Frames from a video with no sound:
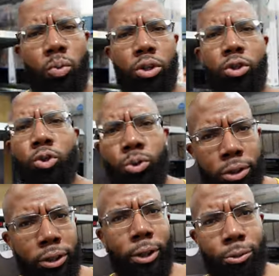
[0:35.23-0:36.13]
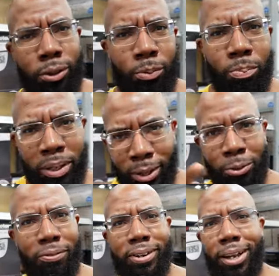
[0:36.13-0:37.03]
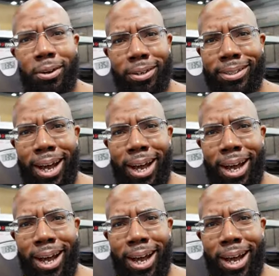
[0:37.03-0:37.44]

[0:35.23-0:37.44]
You want the do's and don'ts of being on a fat loss